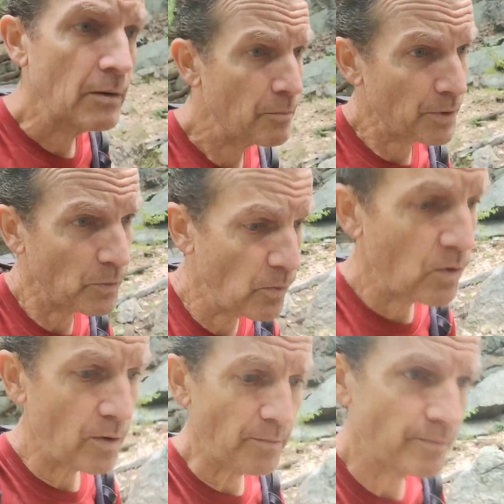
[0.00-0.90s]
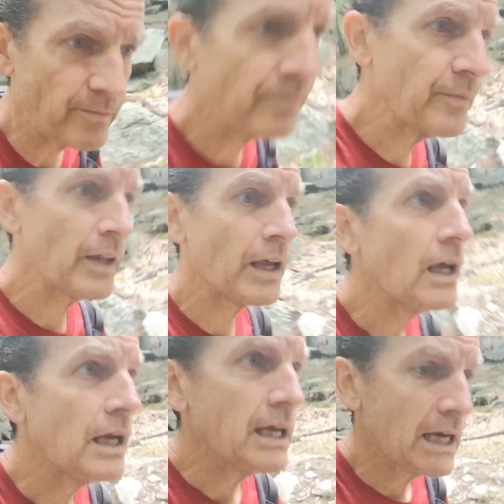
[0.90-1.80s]
pretty warm,
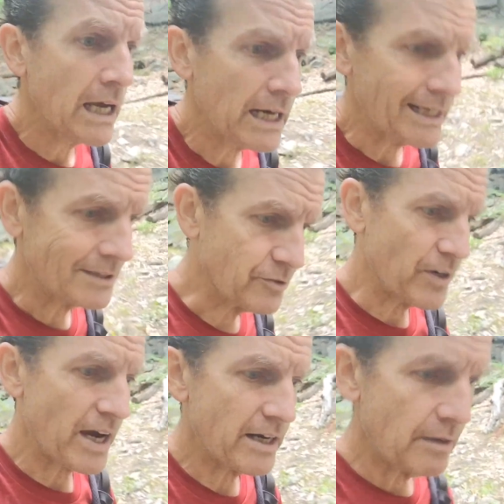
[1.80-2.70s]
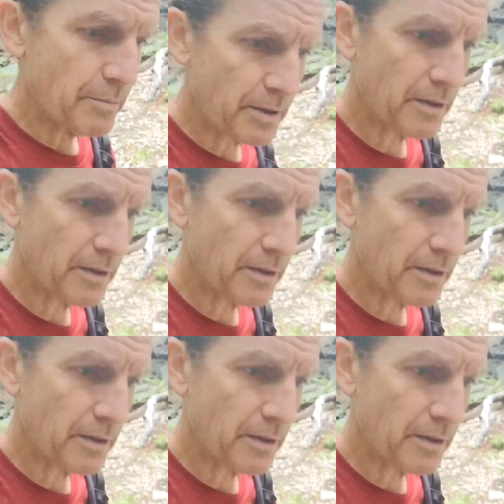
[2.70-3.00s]
and that's dried up